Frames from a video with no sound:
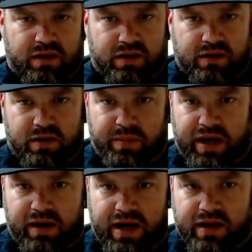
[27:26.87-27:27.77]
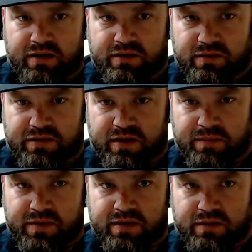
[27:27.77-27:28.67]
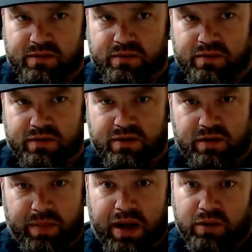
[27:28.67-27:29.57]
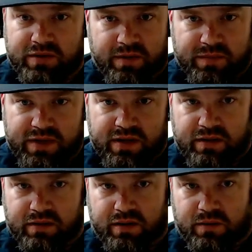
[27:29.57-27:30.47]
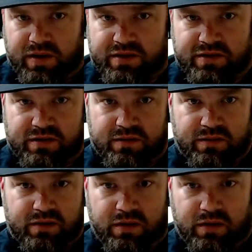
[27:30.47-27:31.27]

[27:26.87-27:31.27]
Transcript: about how to do something or about something or question,